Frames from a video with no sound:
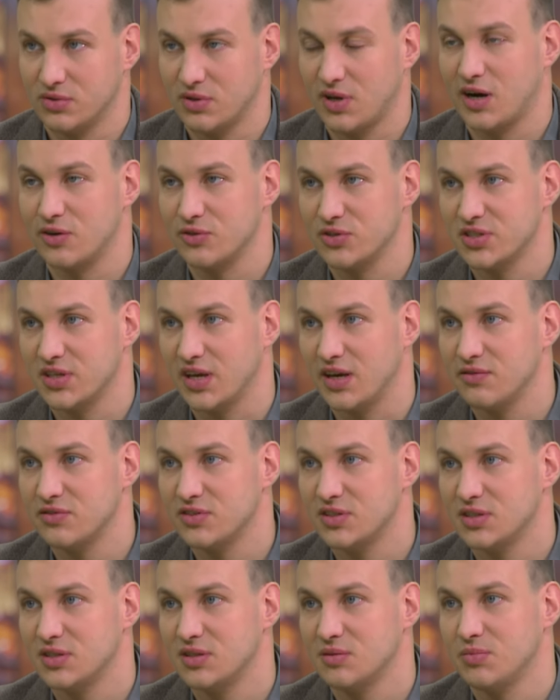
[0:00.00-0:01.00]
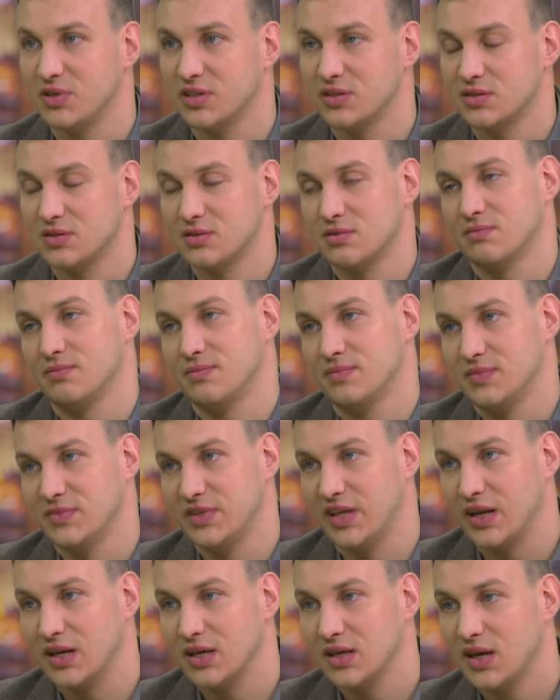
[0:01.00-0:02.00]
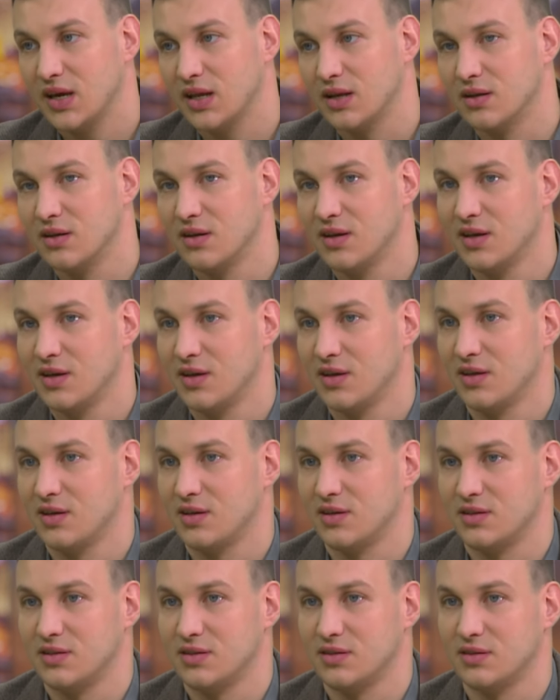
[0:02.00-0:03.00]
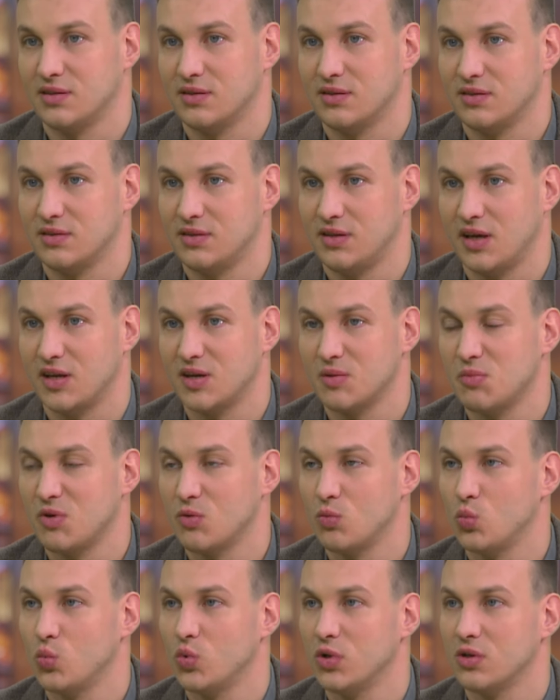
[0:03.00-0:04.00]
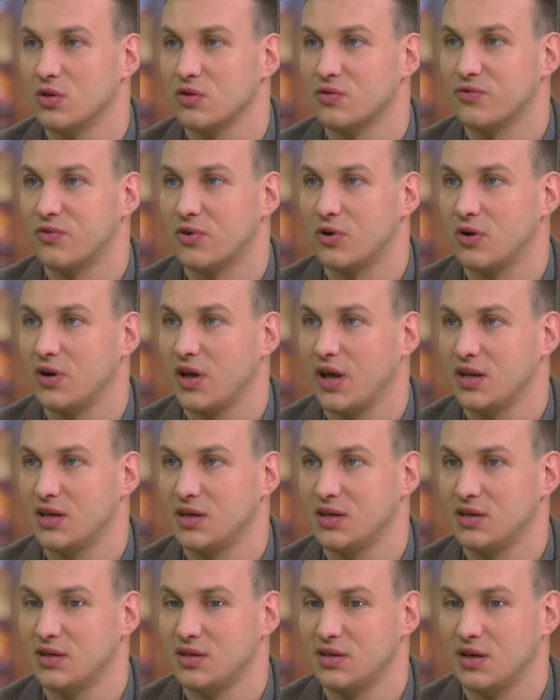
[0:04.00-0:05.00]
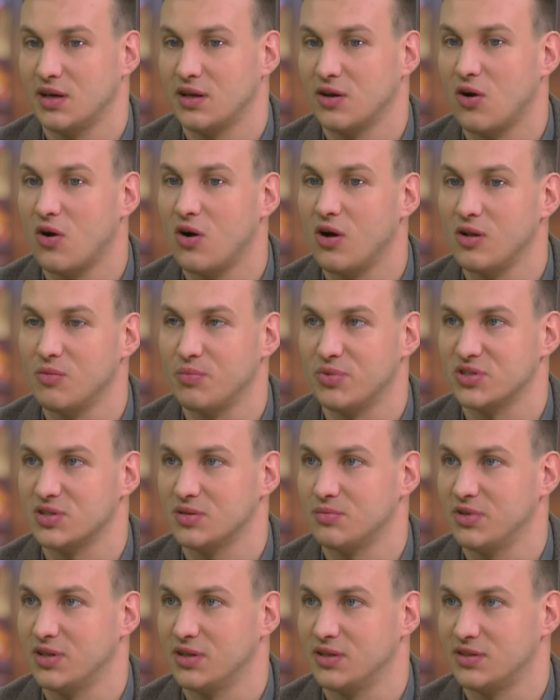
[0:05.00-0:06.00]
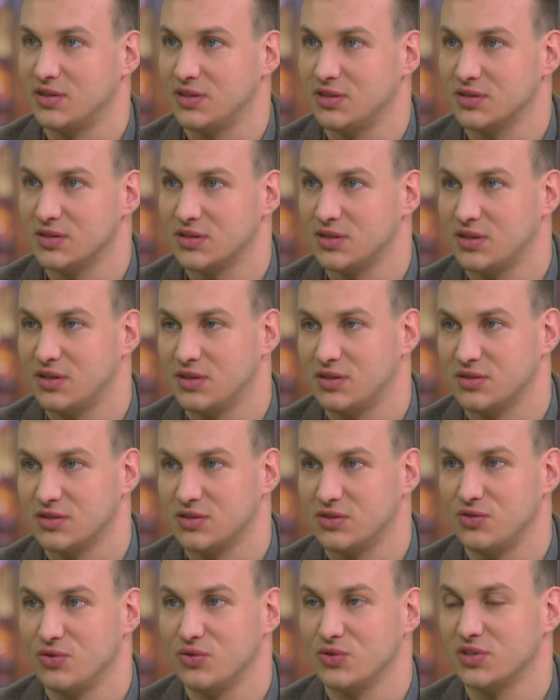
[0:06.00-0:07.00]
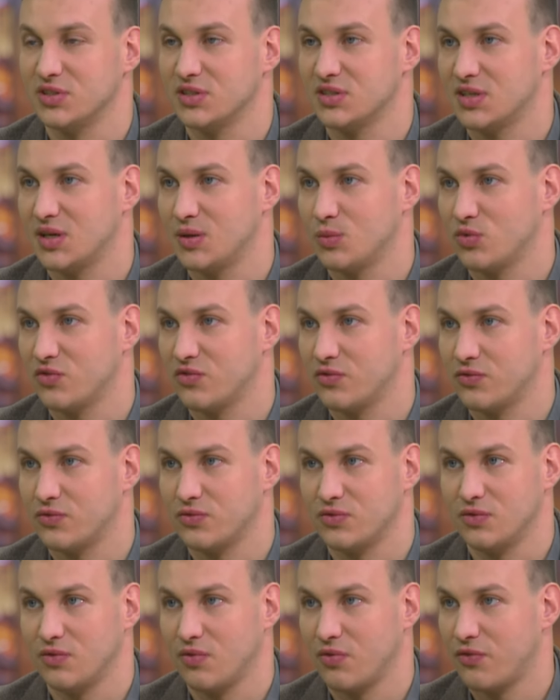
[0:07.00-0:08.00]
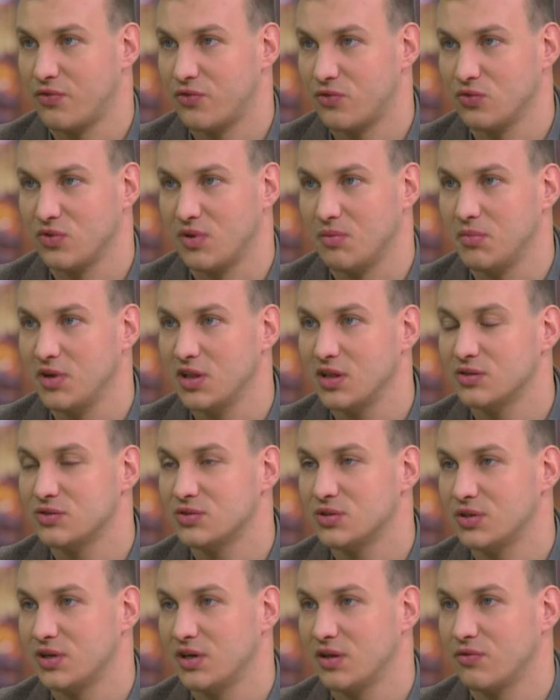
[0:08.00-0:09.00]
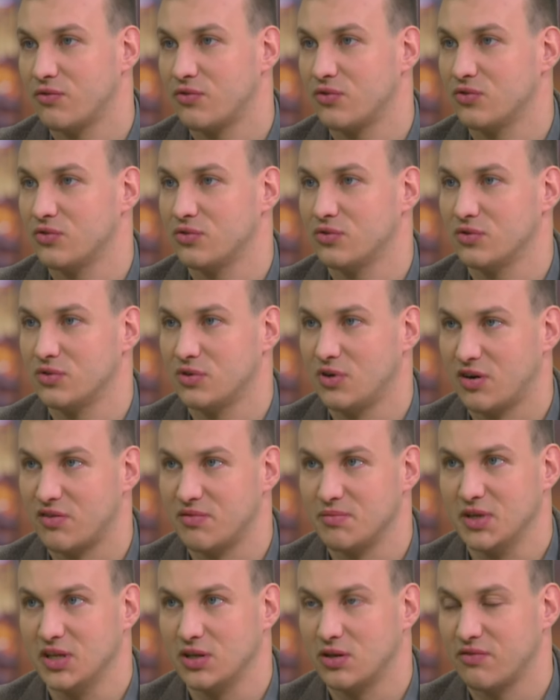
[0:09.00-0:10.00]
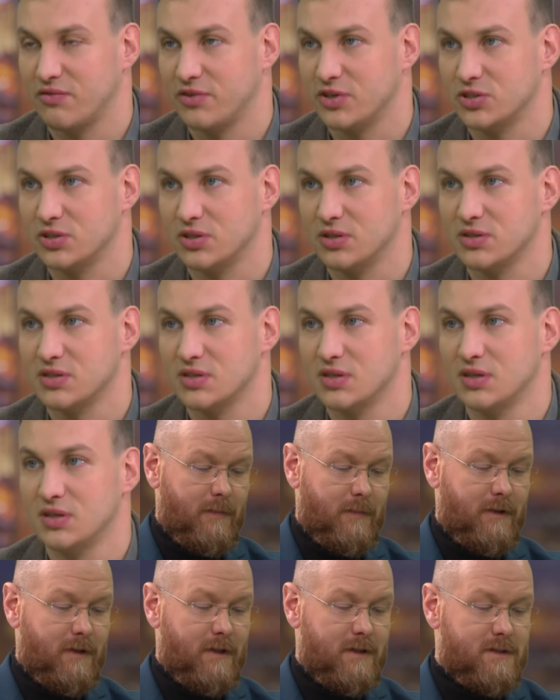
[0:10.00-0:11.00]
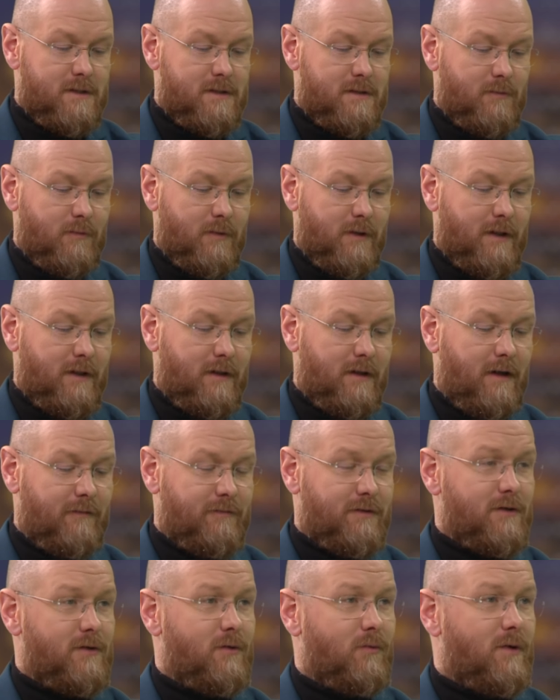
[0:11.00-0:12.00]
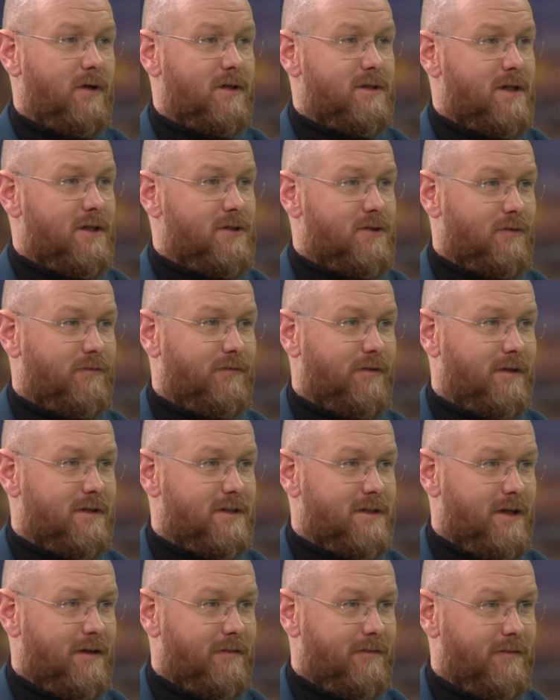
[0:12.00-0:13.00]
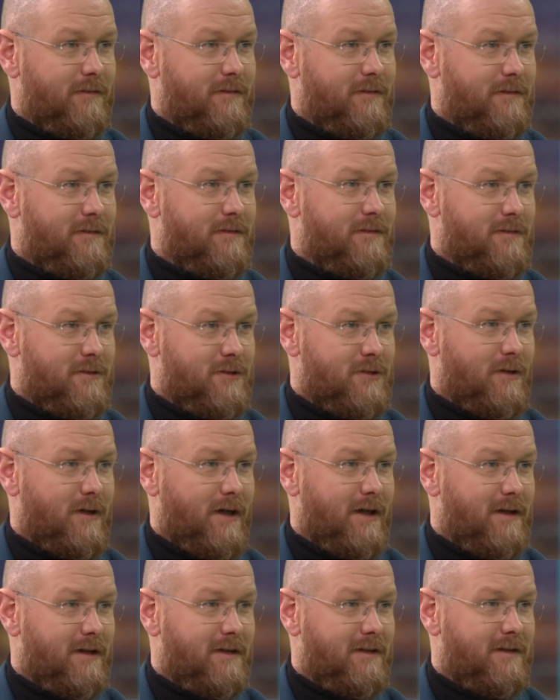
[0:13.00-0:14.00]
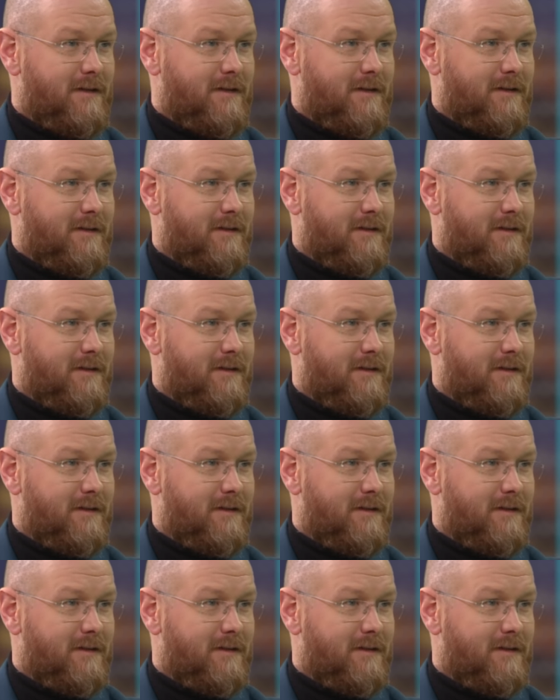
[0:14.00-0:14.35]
our safety, but then again, eh, the enemy will look for any and all possibilities. He's doing the same with through the military and through government officials. I guess after your words, I should feel safe. Should I? Mm, no,